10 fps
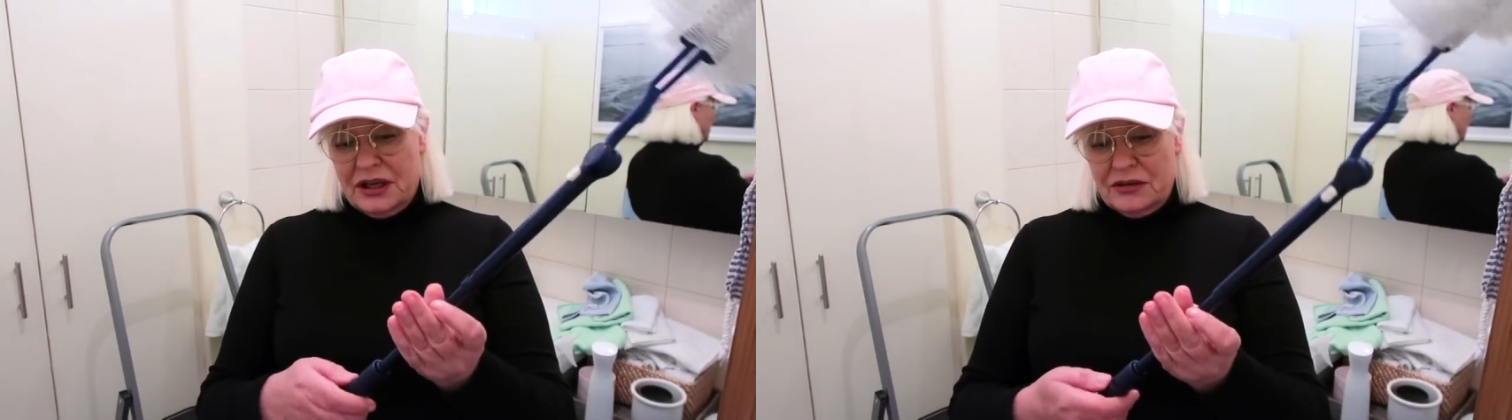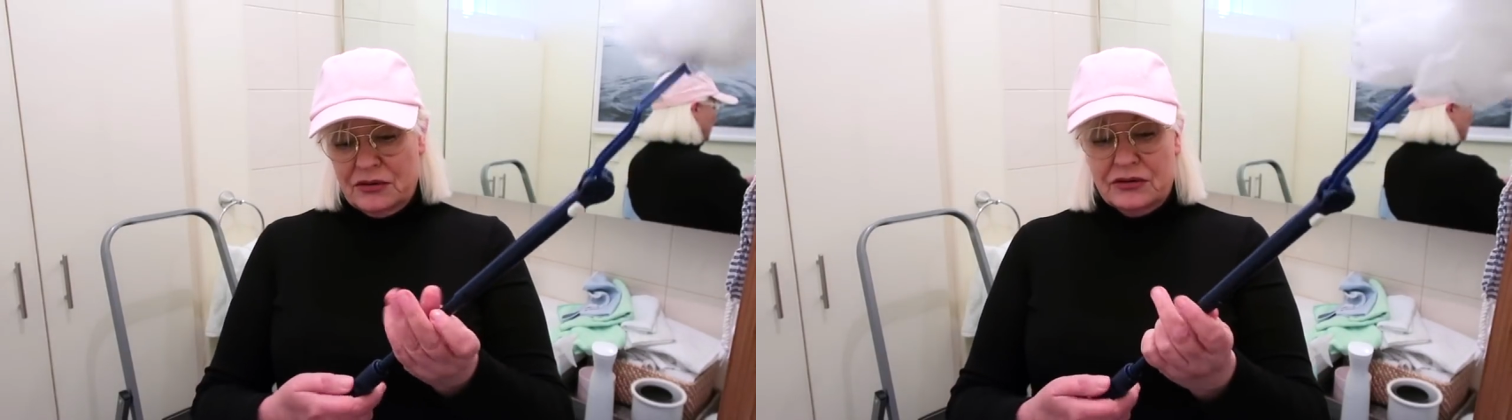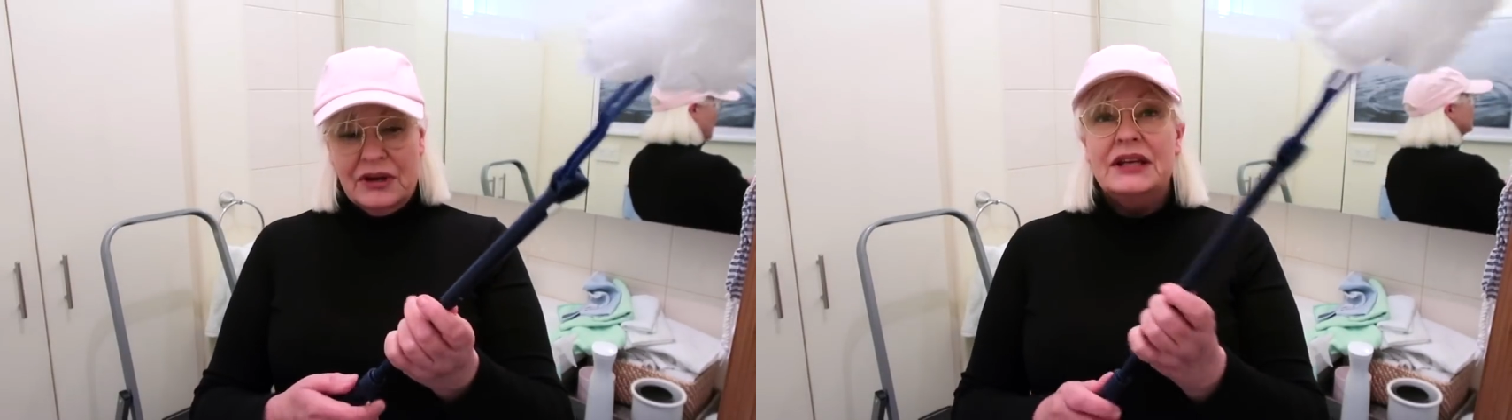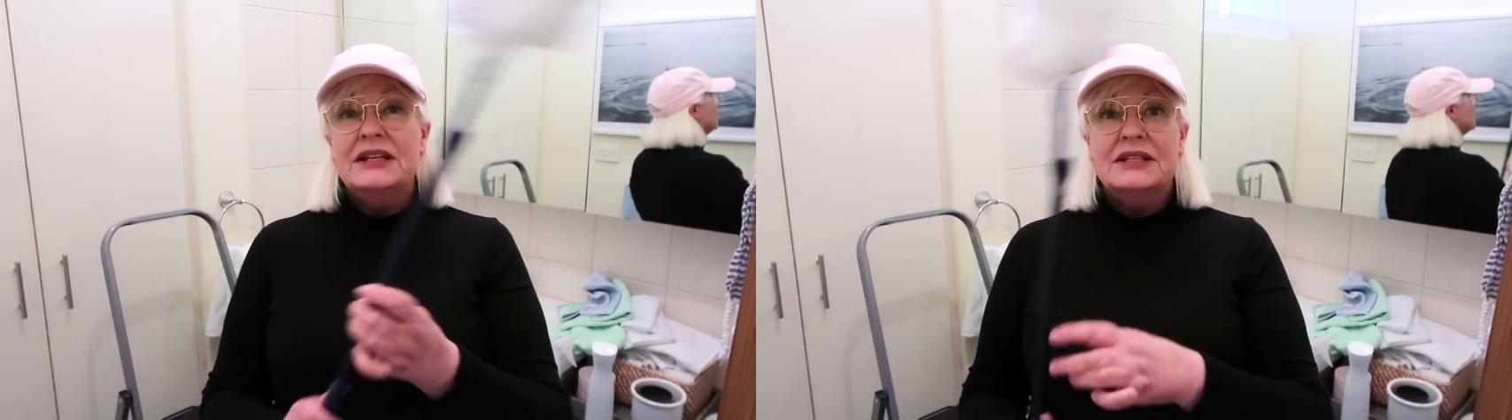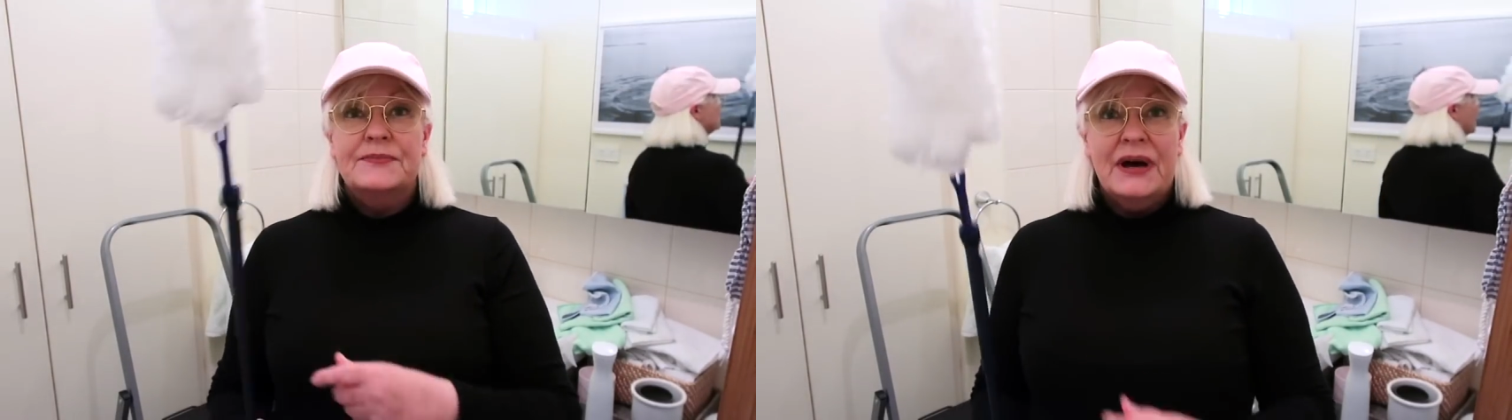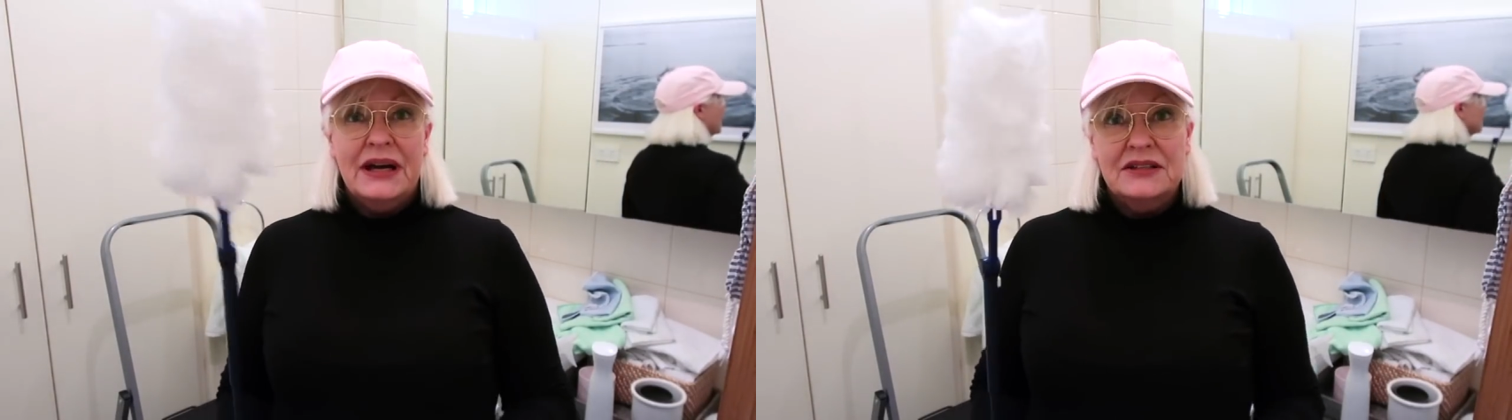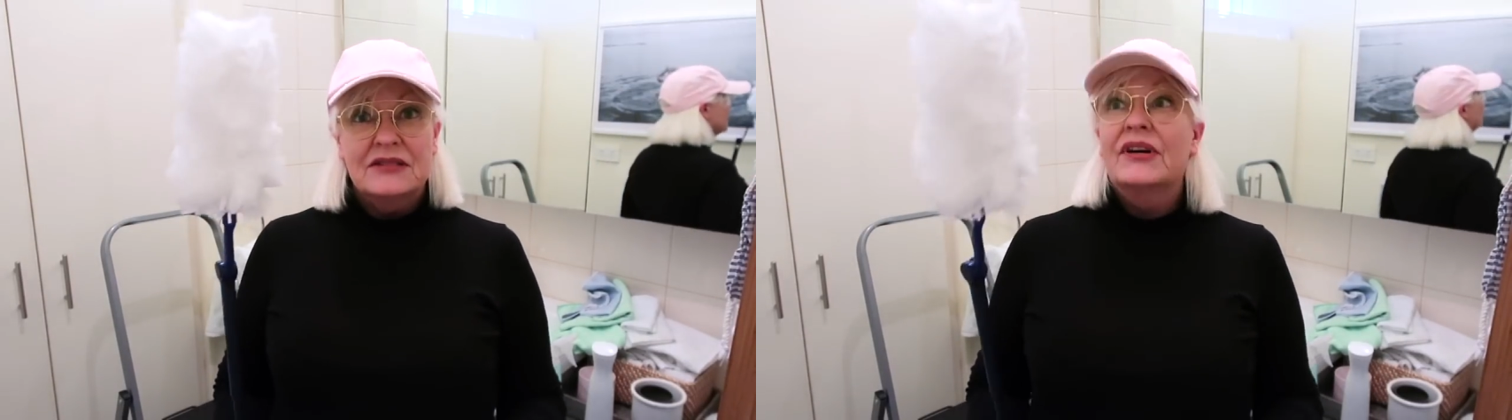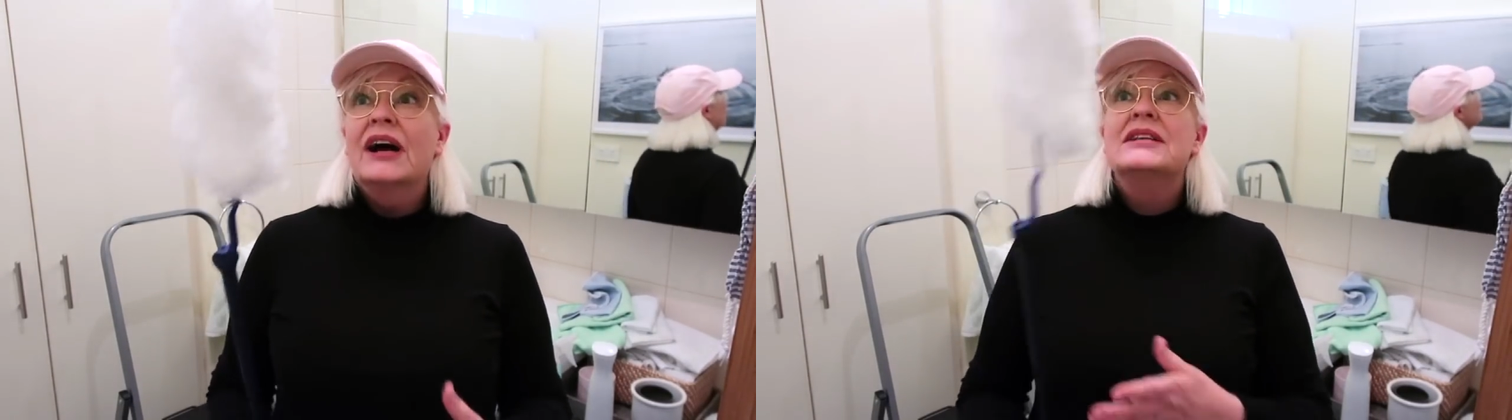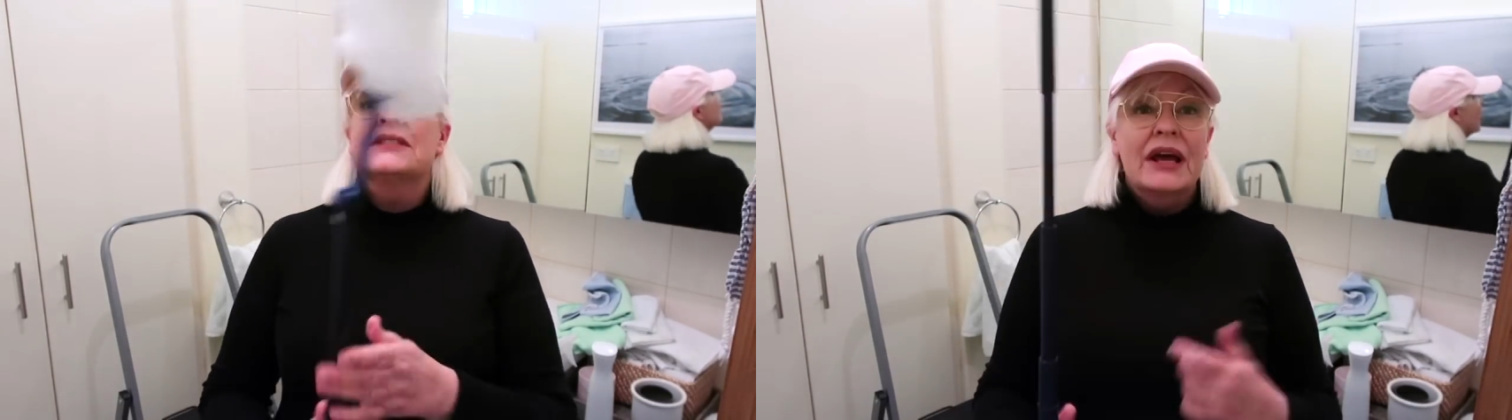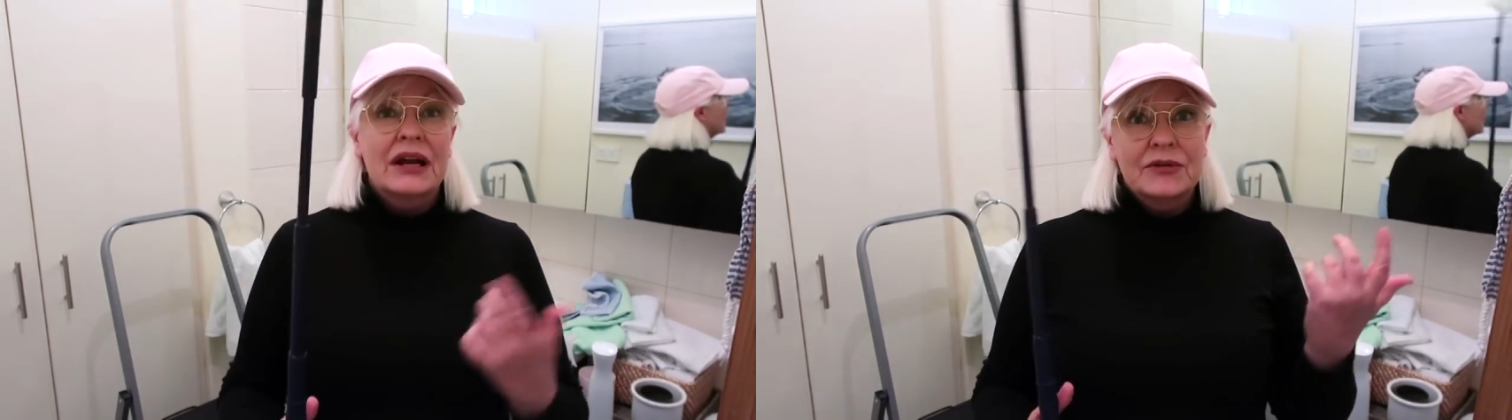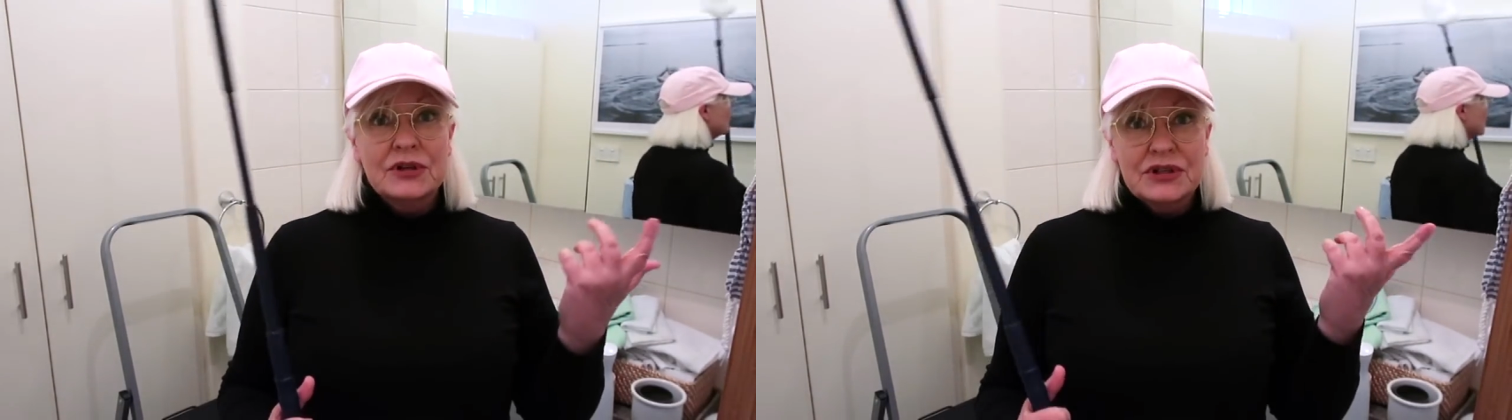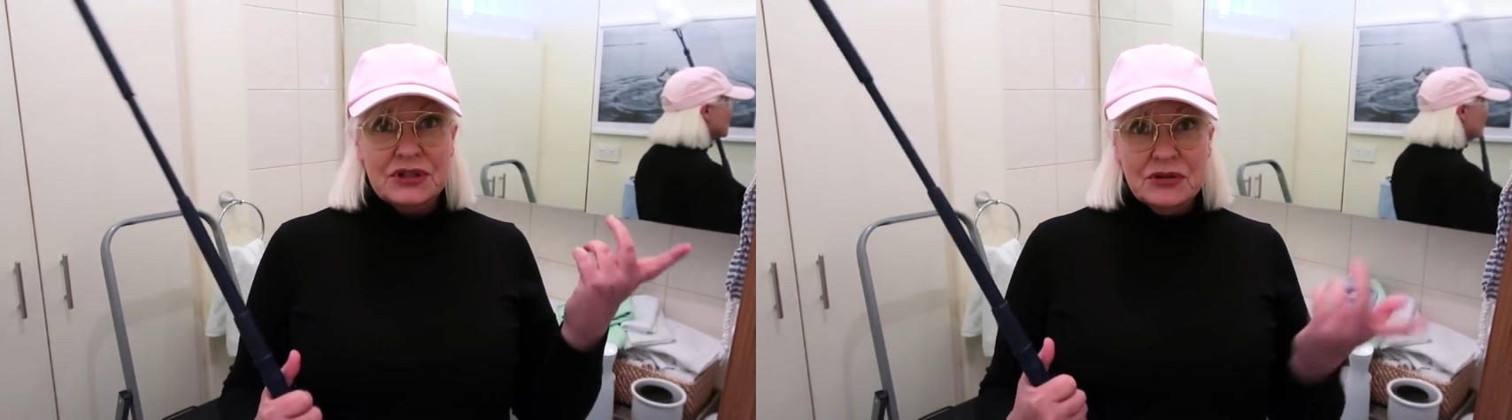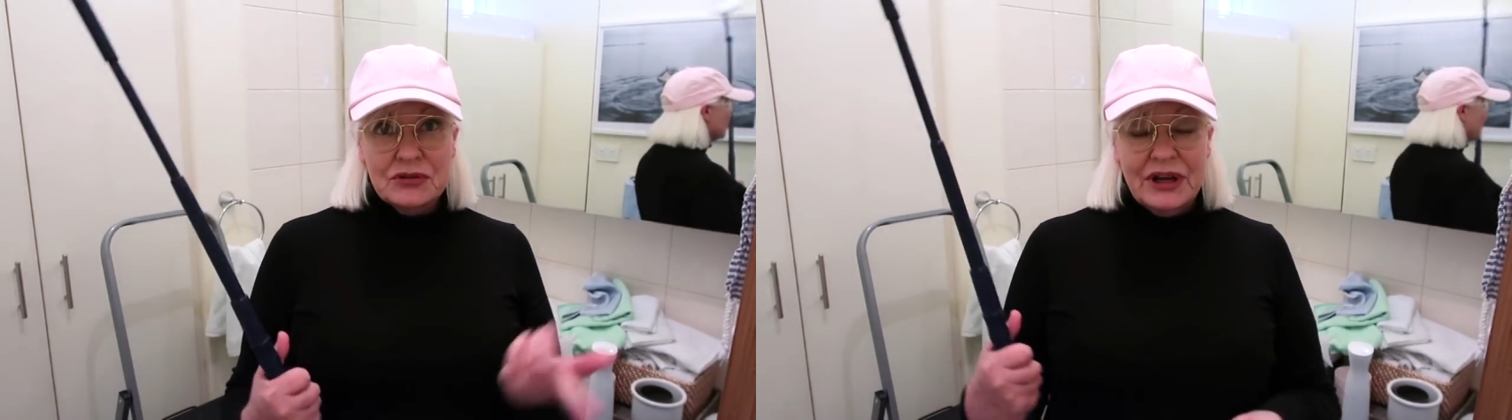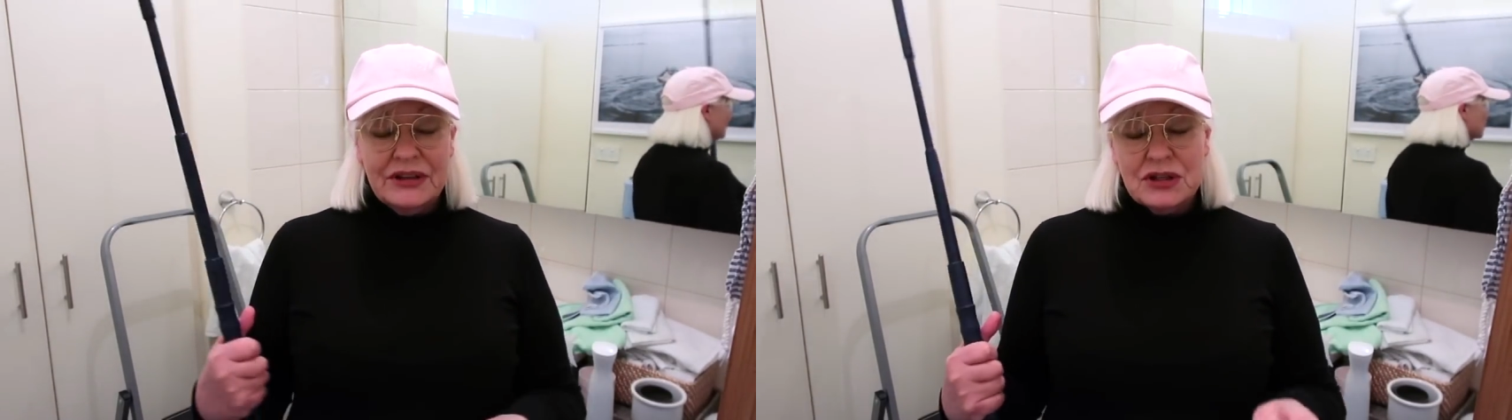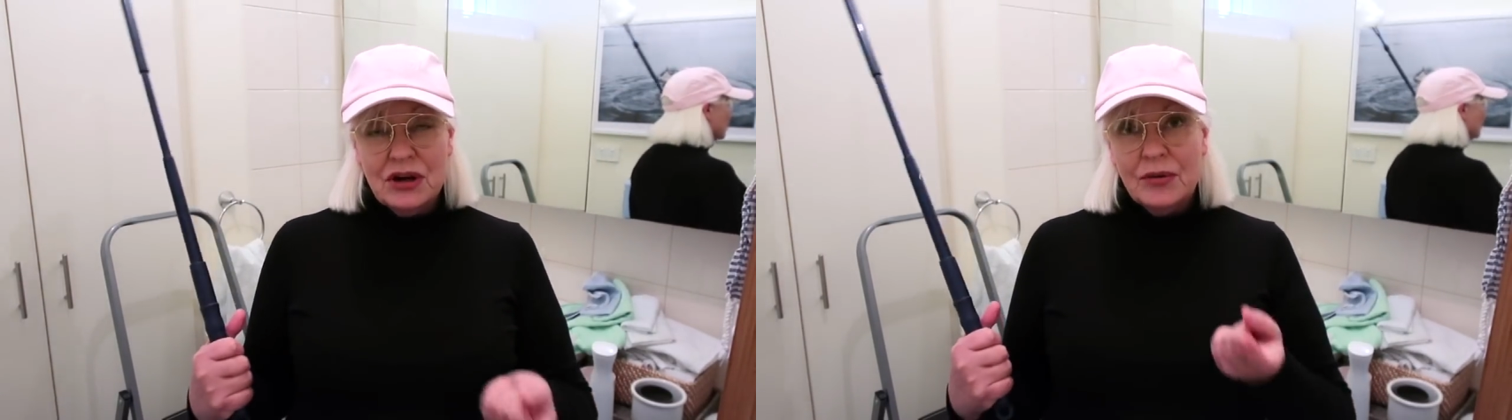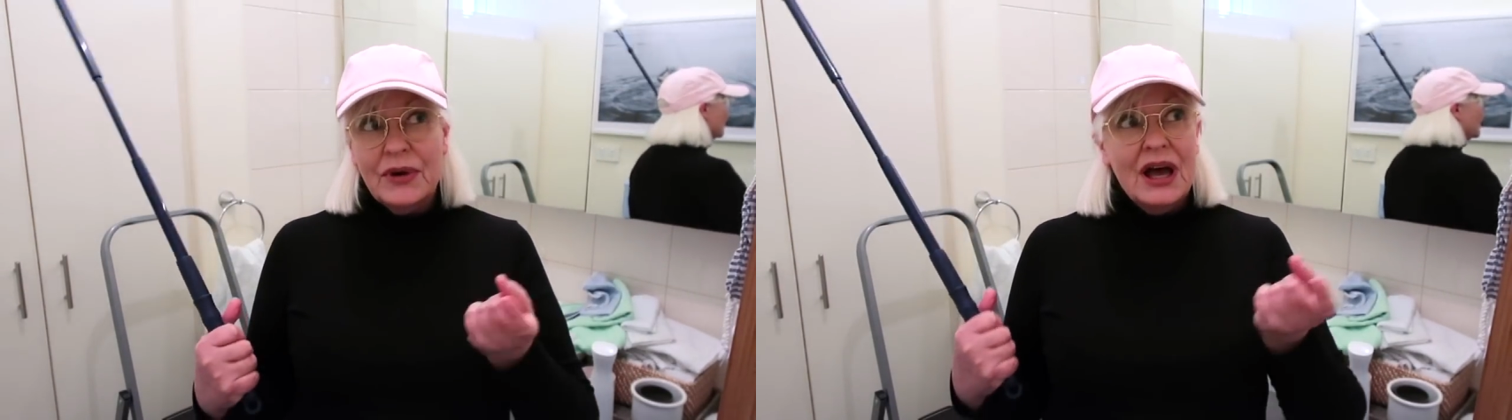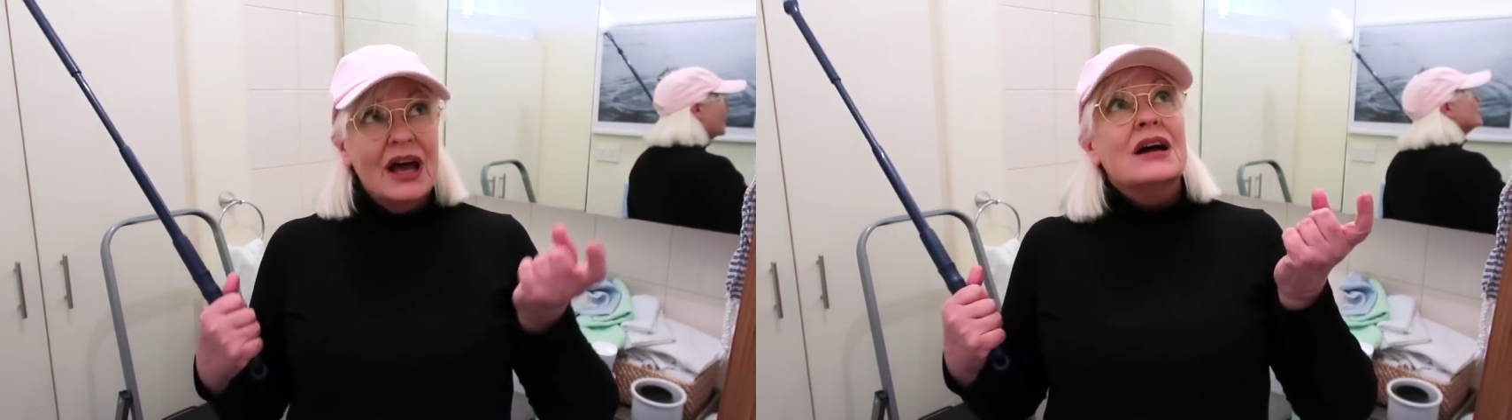you know, anti-spider device, and I'm going to scoot around the top.